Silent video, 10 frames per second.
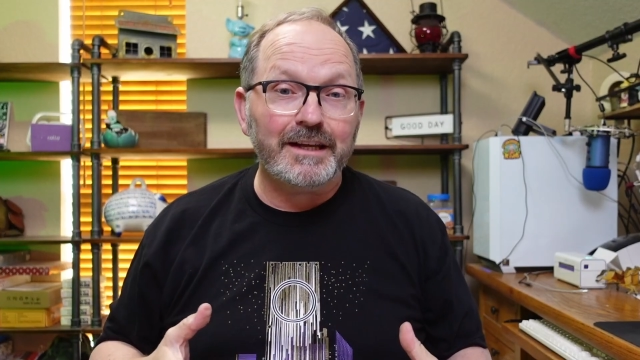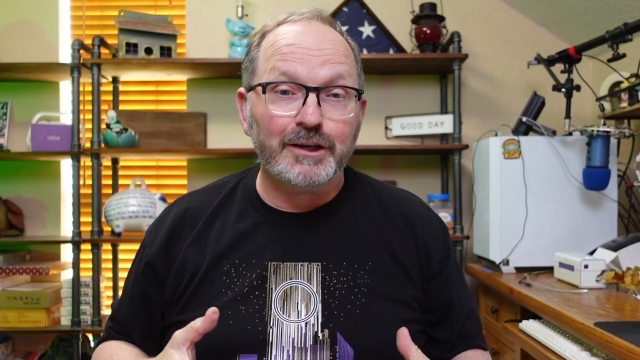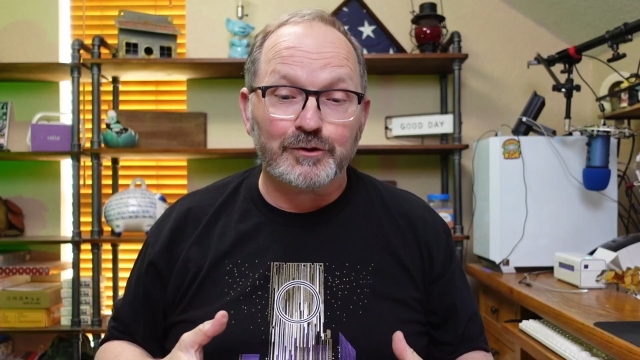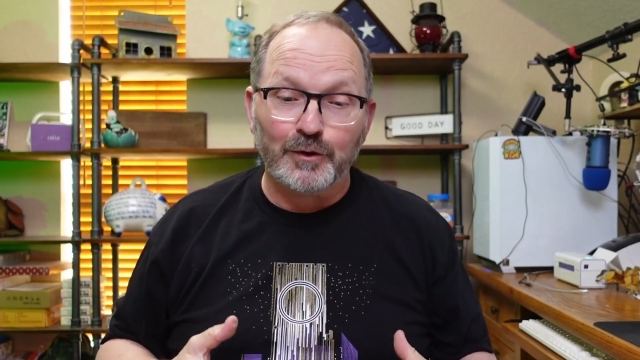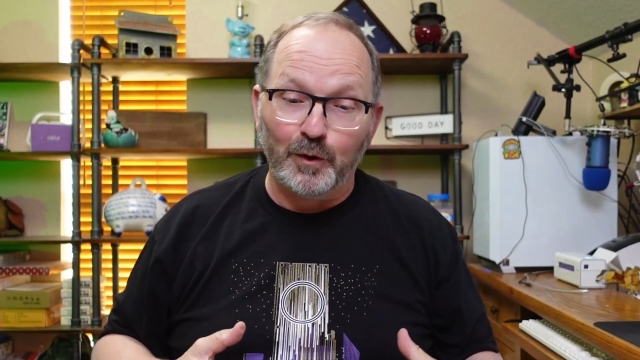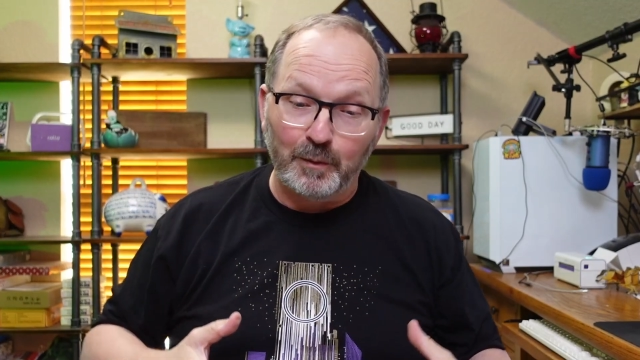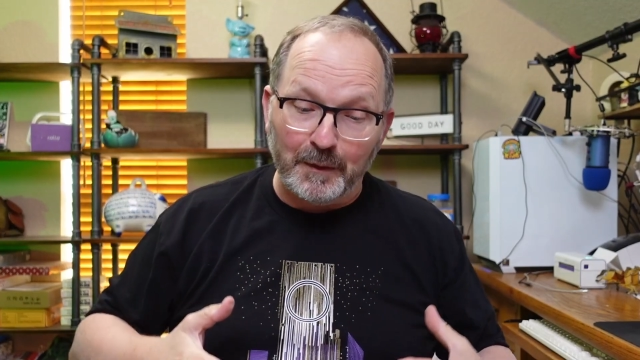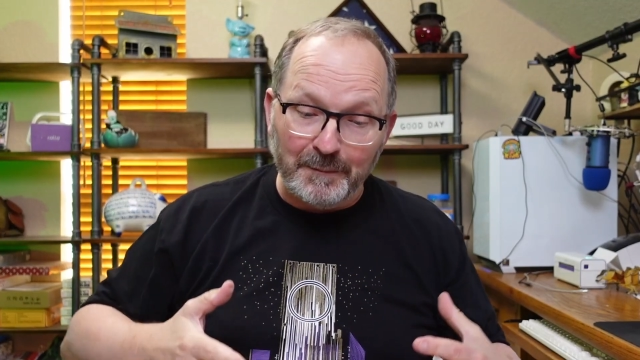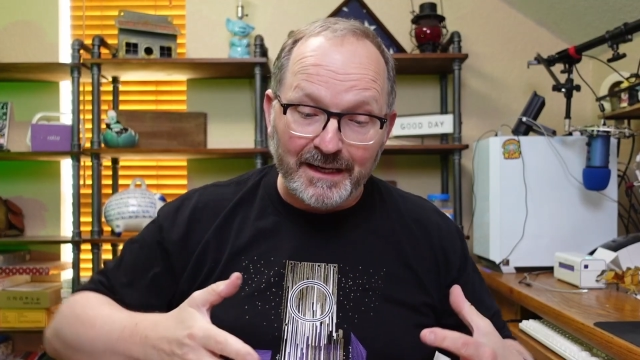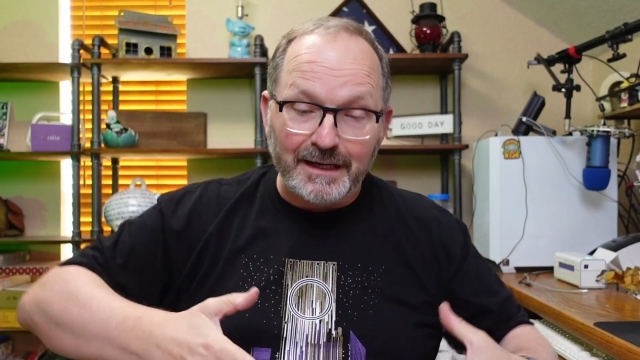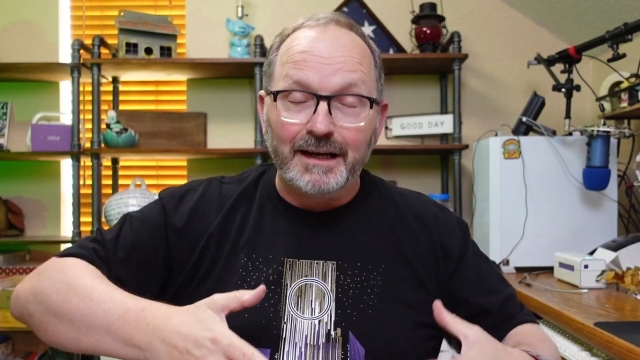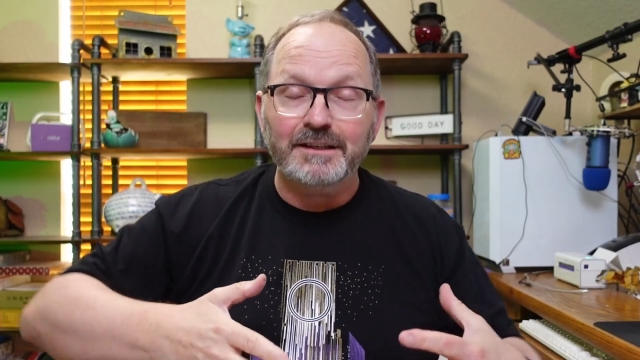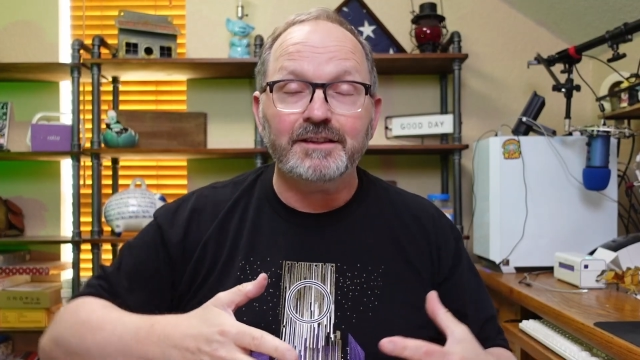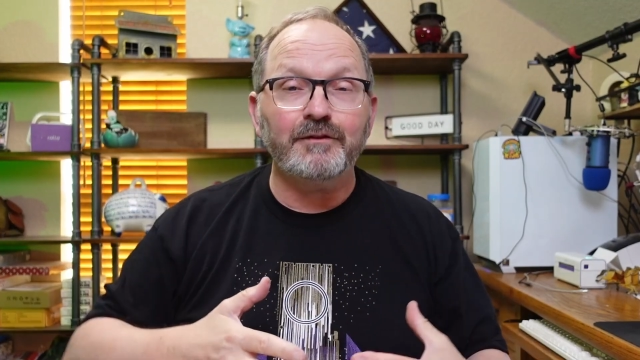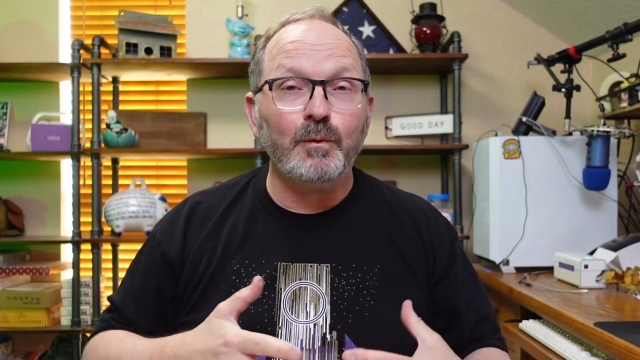control, but
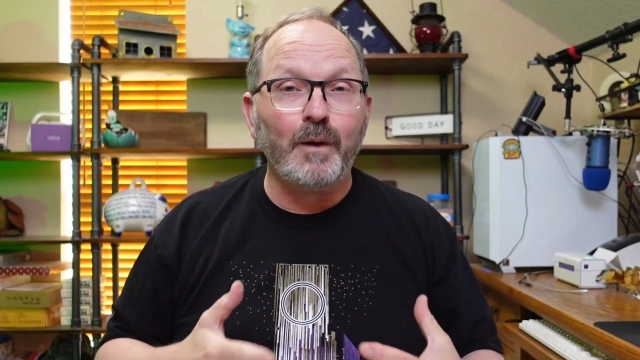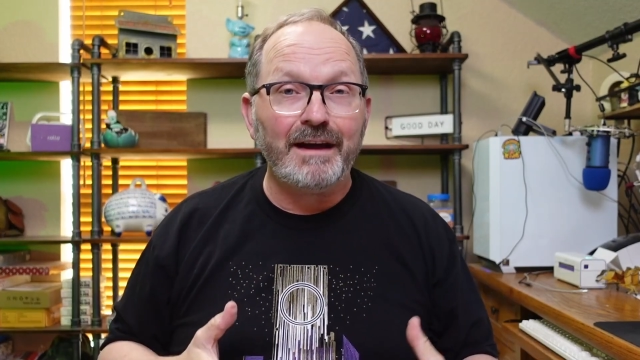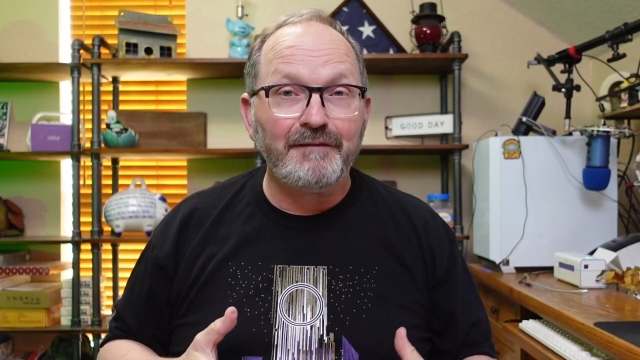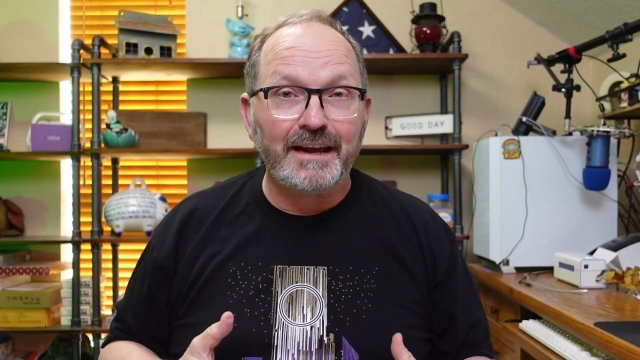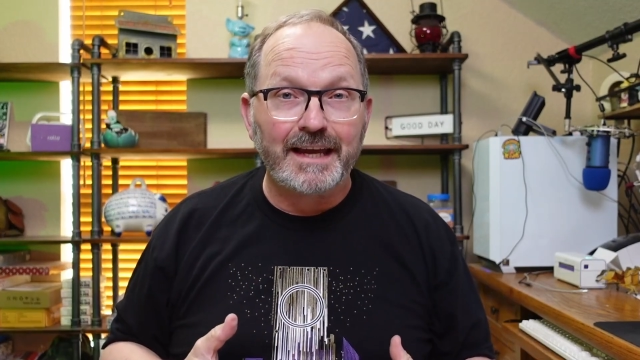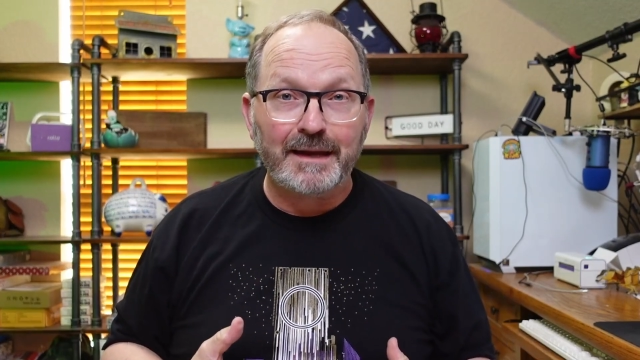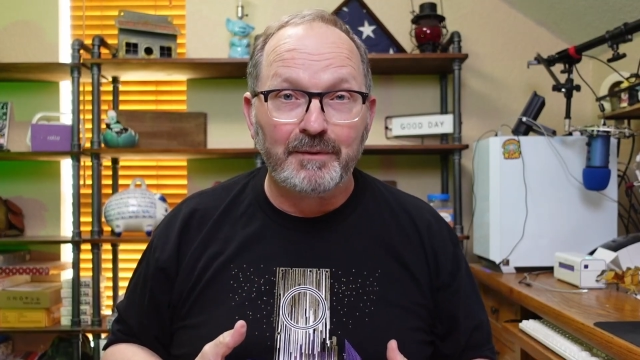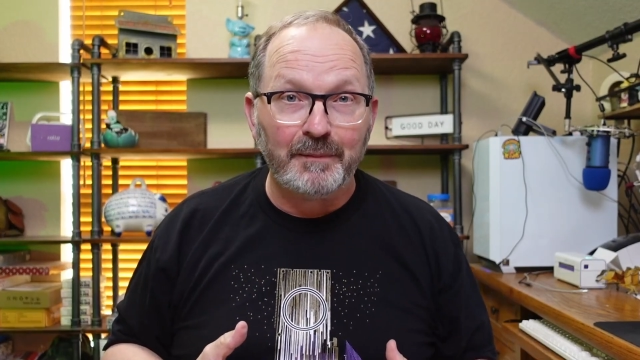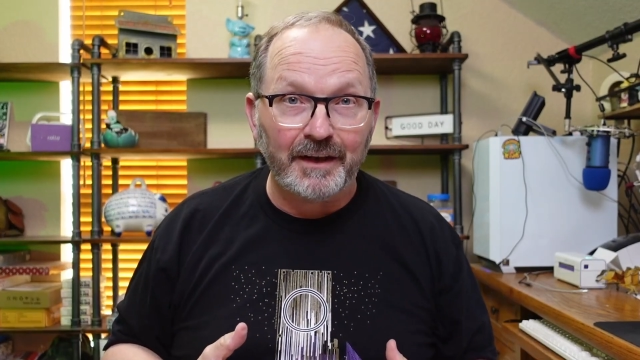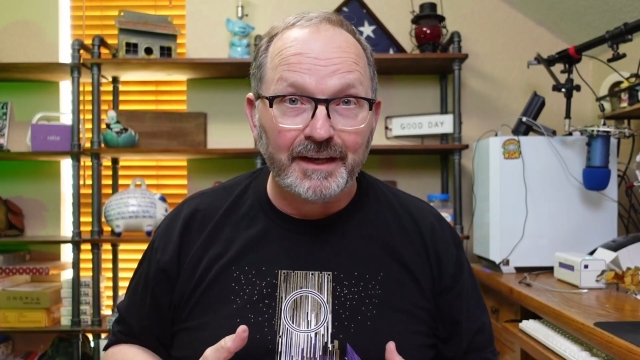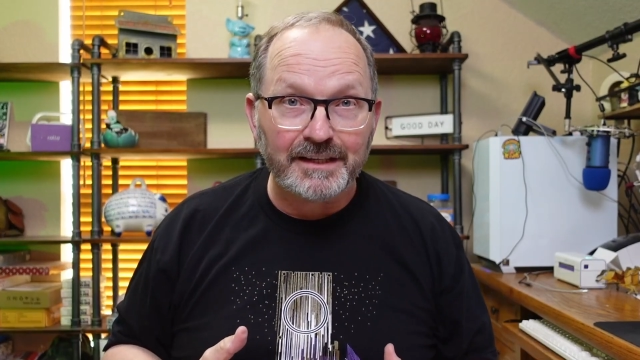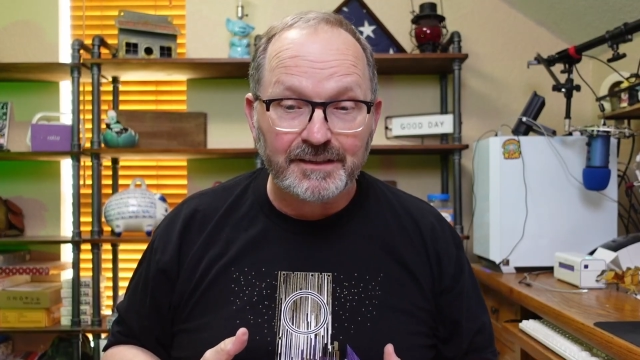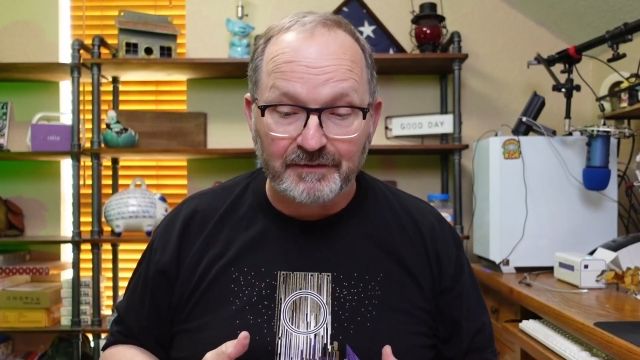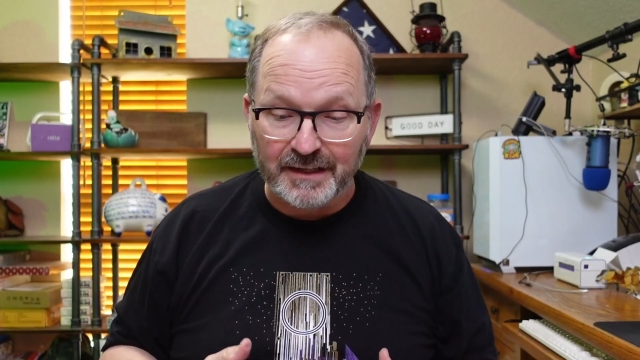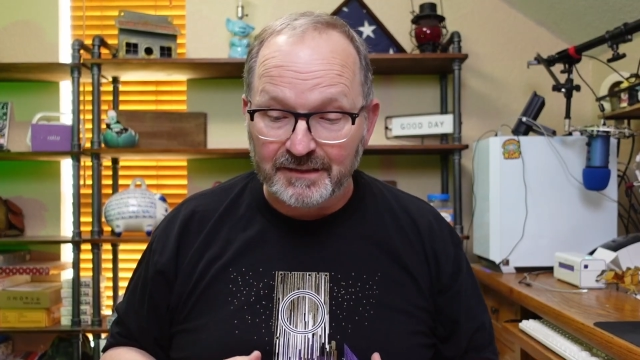because of the Wi-Fi capabilities
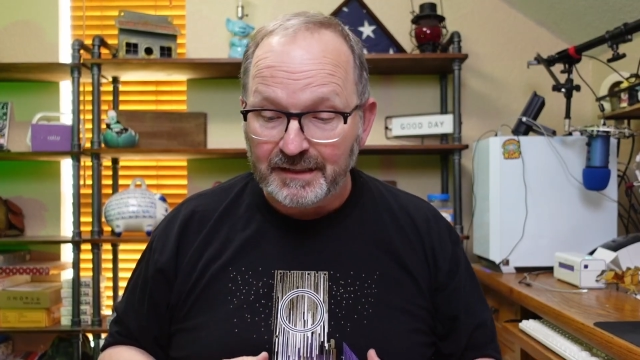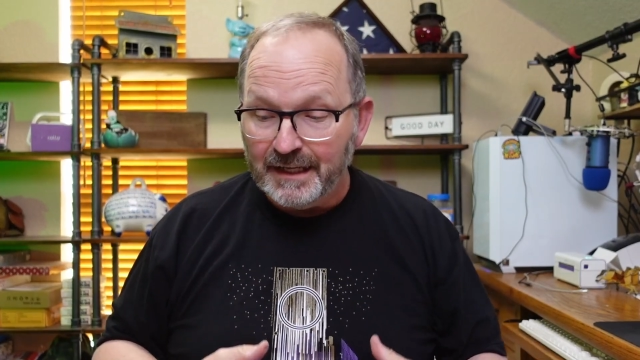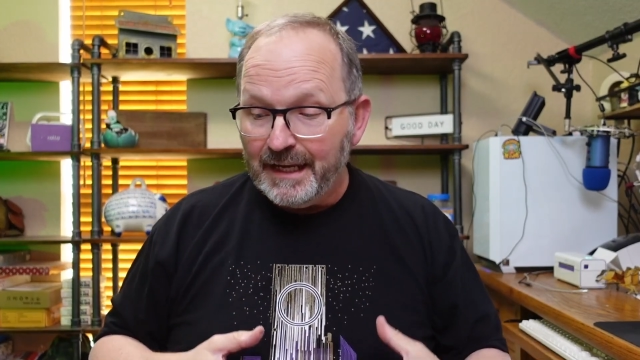of this